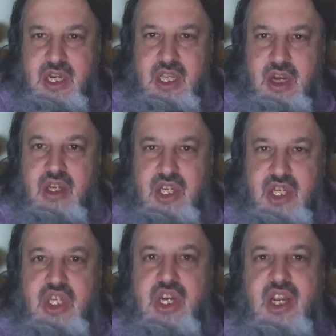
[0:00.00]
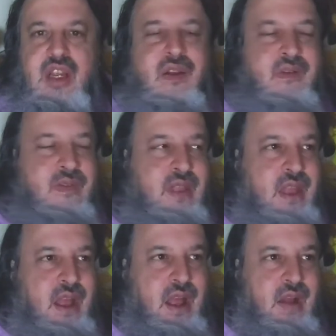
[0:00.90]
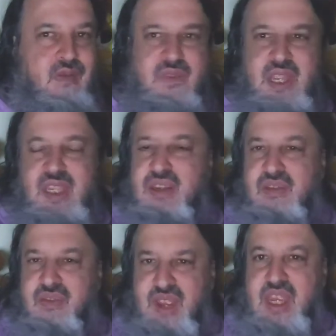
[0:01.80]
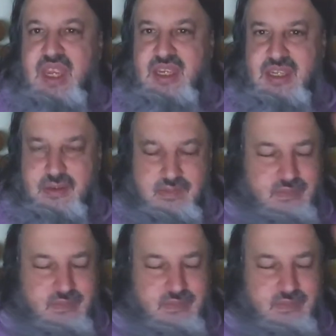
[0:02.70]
a large chunk of these fees.